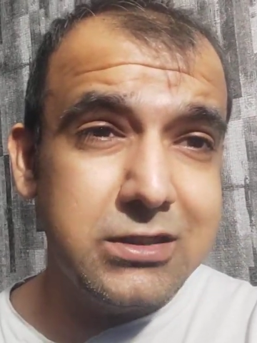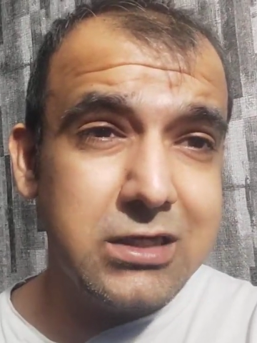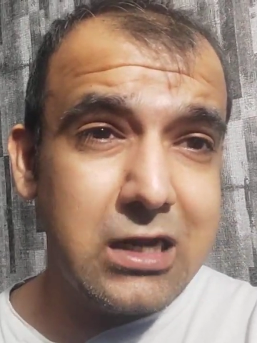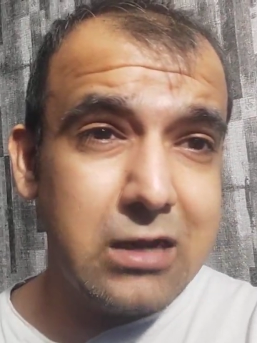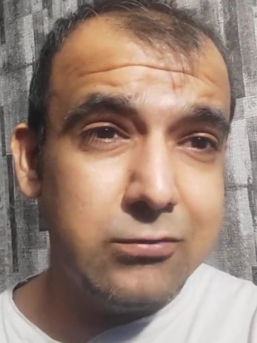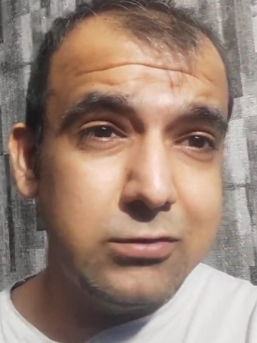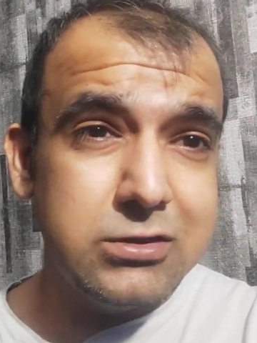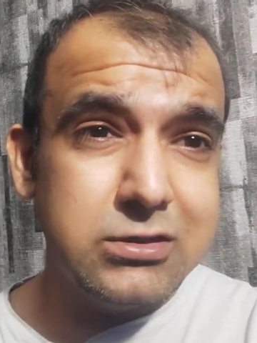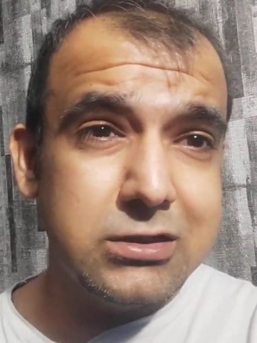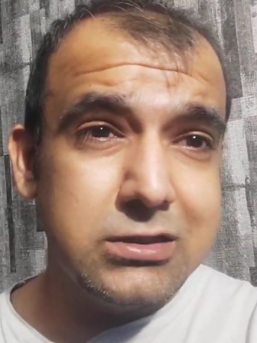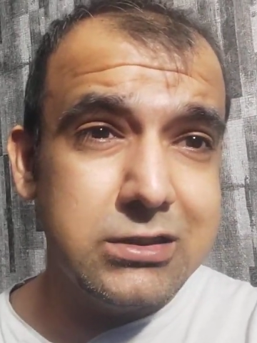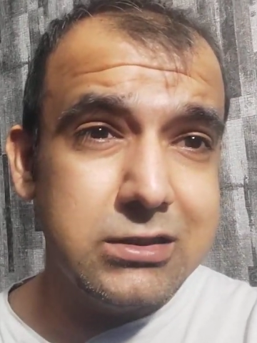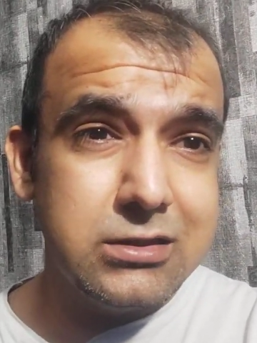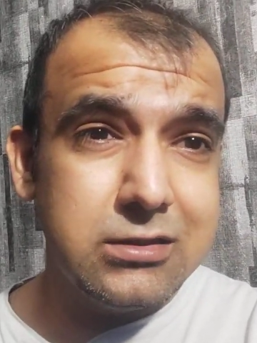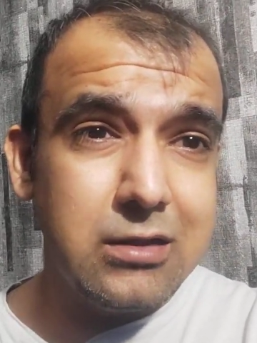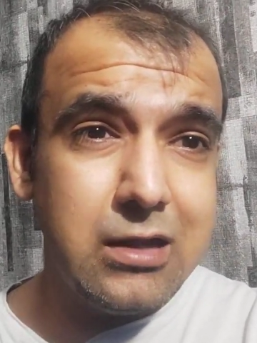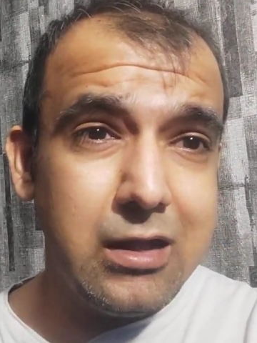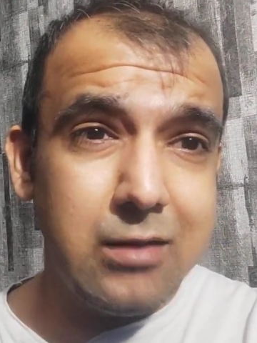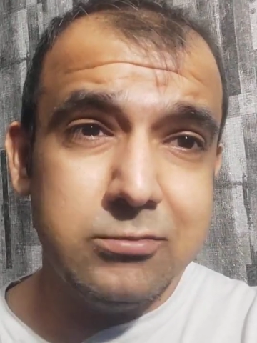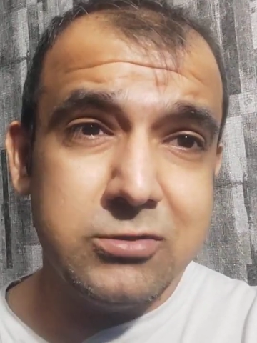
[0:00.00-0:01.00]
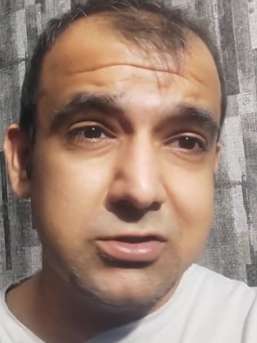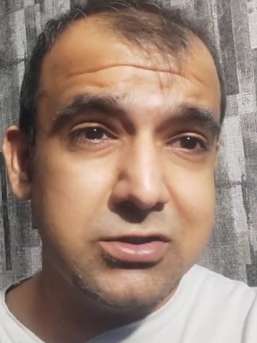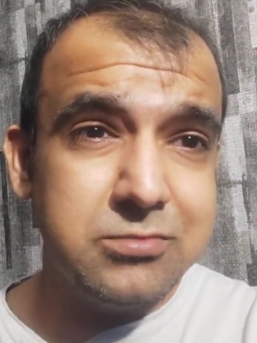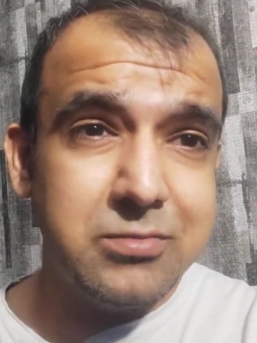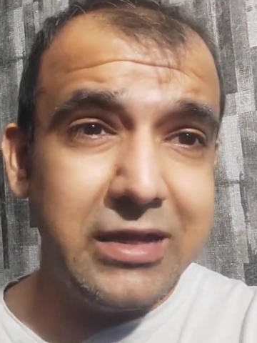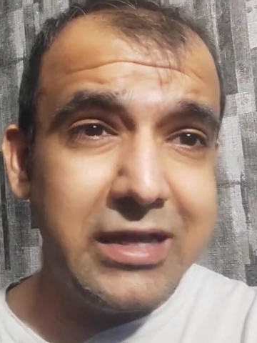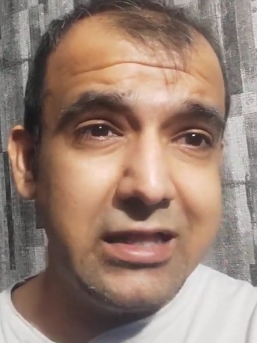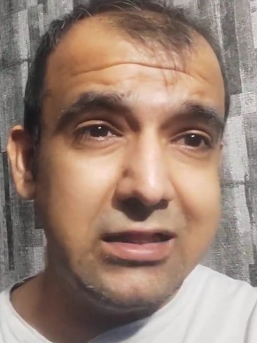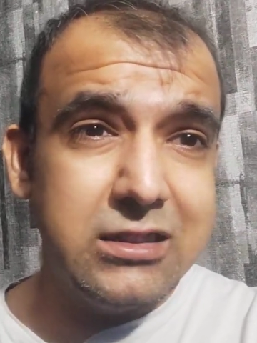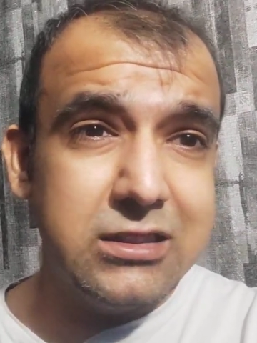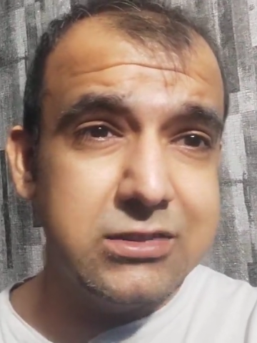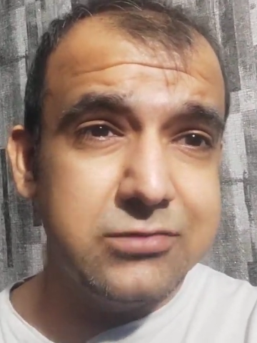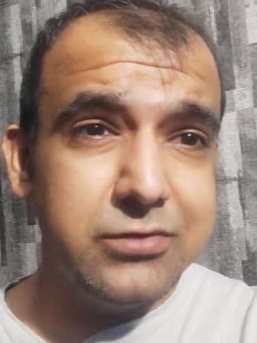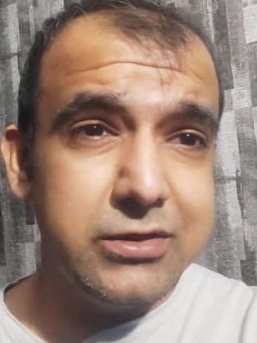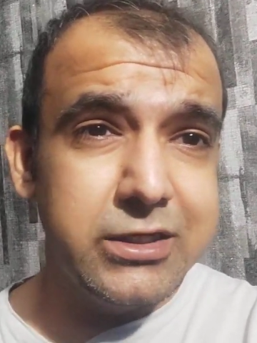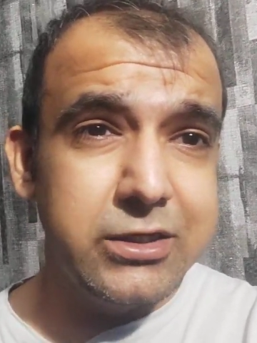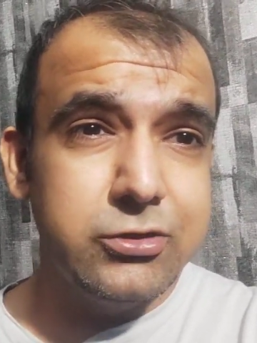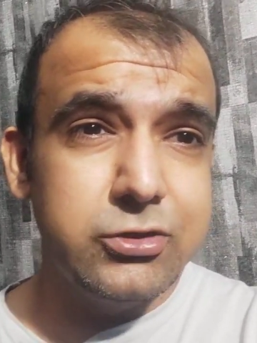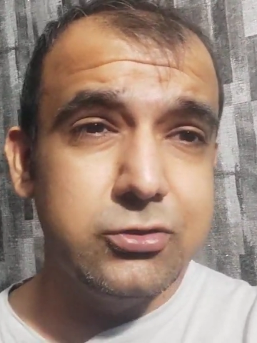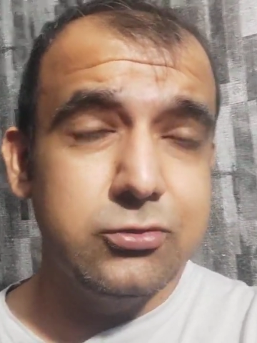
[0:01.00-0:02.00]
and I'm just making this
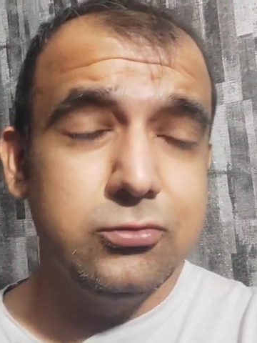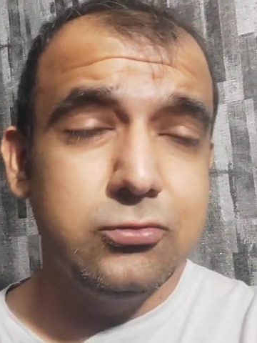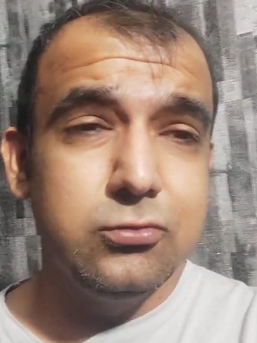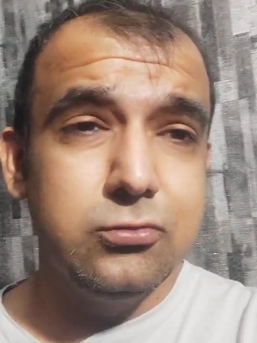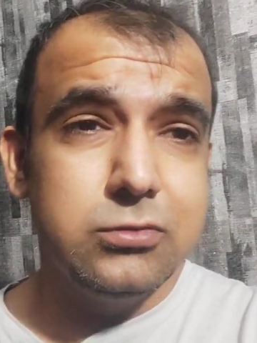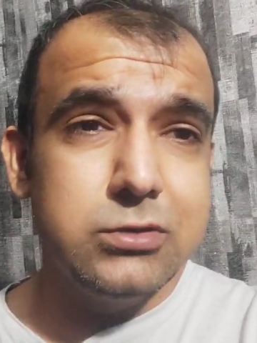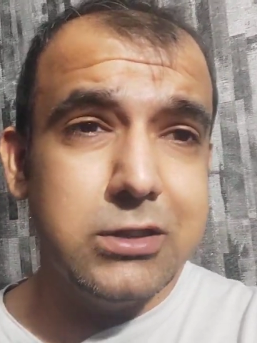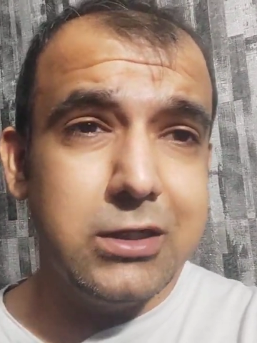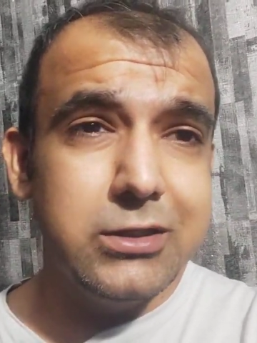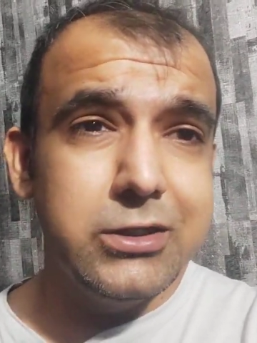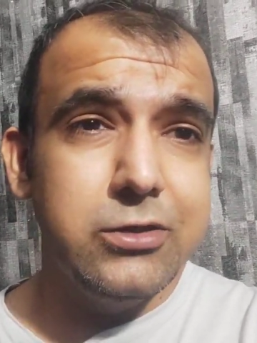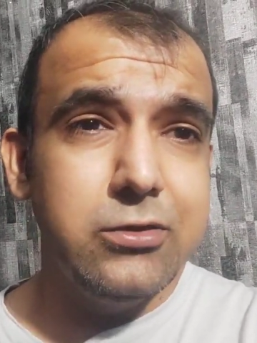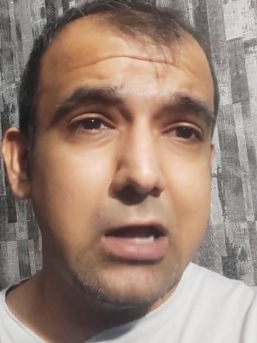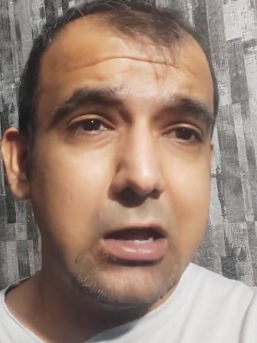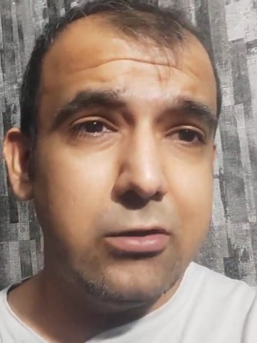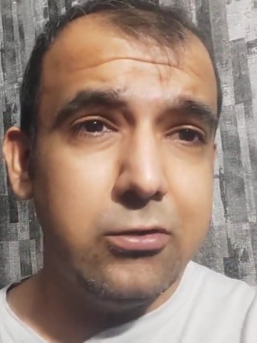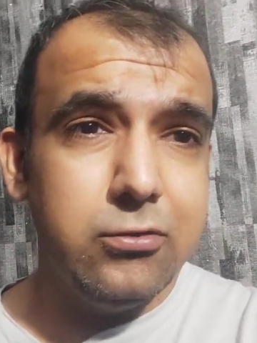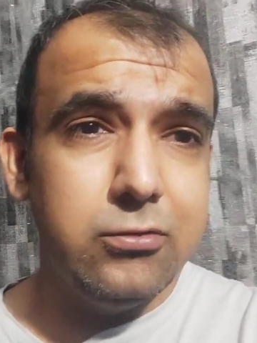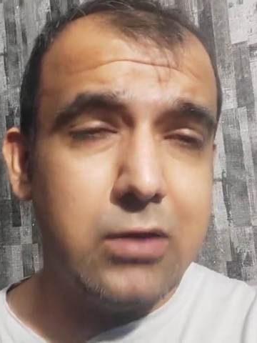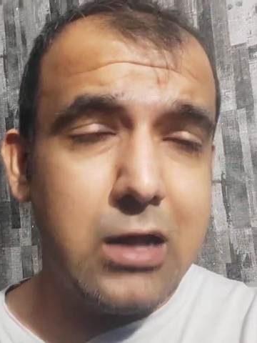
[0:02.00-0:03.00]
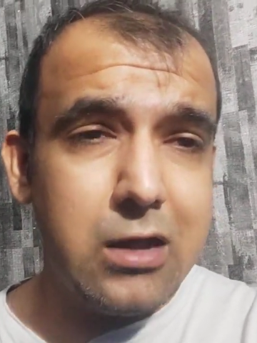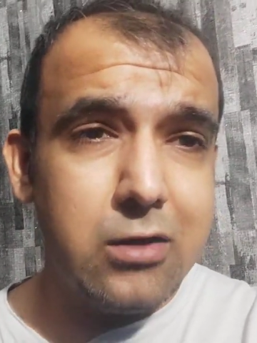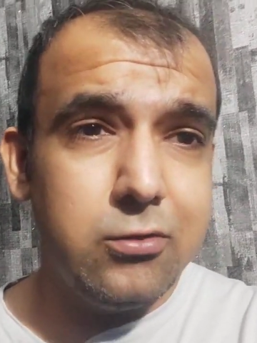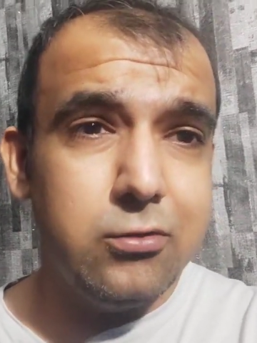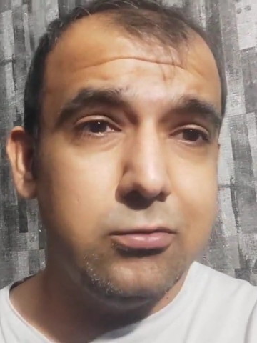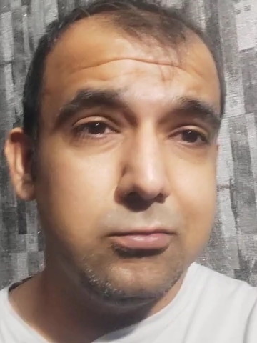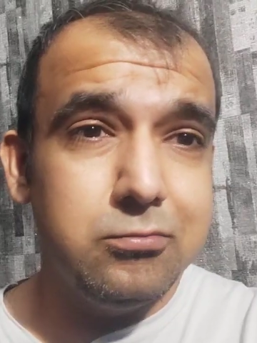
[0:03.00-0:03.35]
video to tell you how